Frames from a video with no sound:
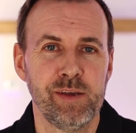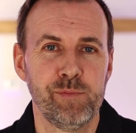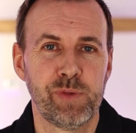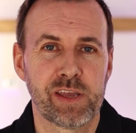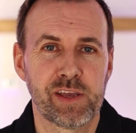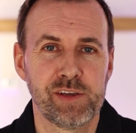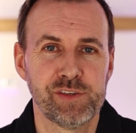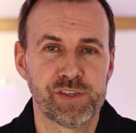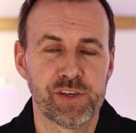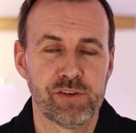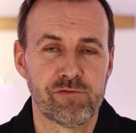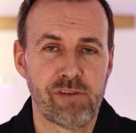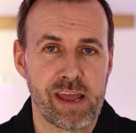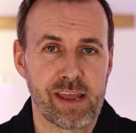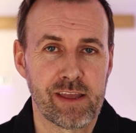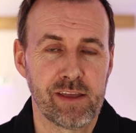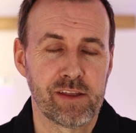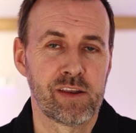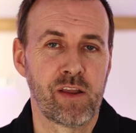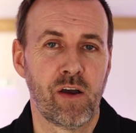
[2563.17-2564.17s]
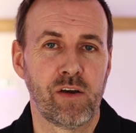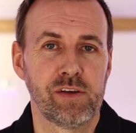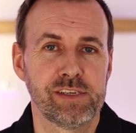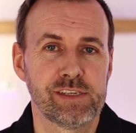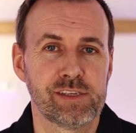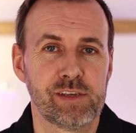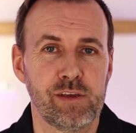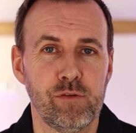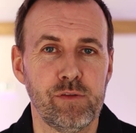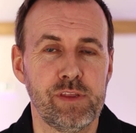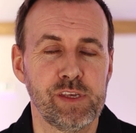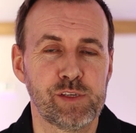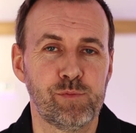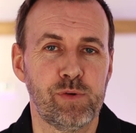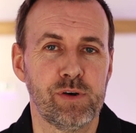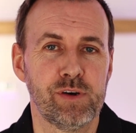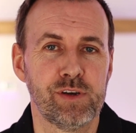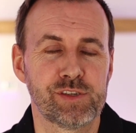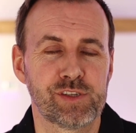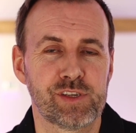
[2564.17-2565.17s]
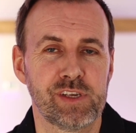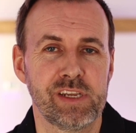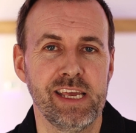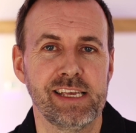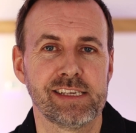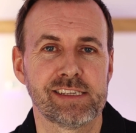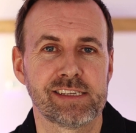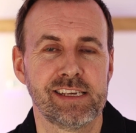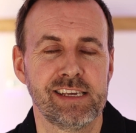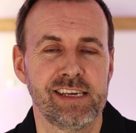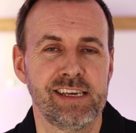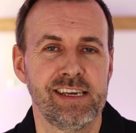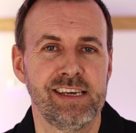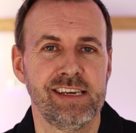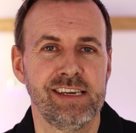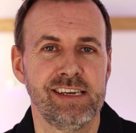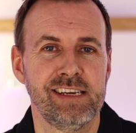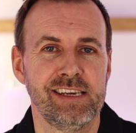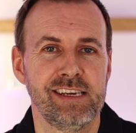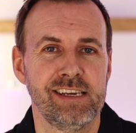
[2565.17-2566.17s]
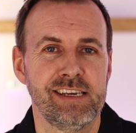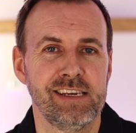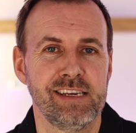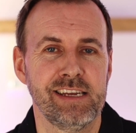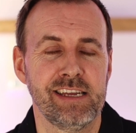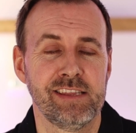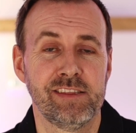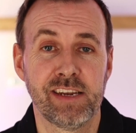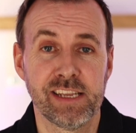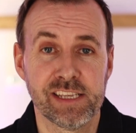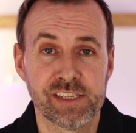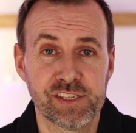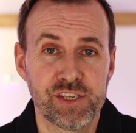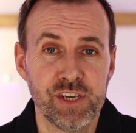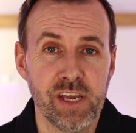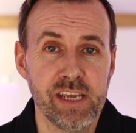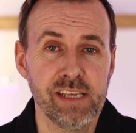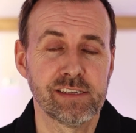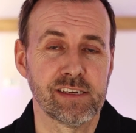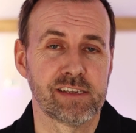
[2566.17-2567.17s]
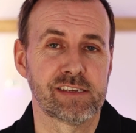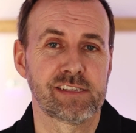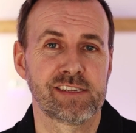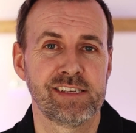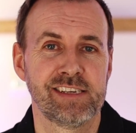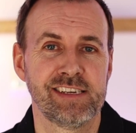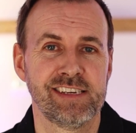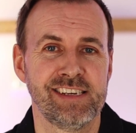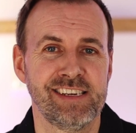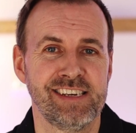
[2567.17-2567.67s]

because she recognizes who this person is, in that it's Jesus.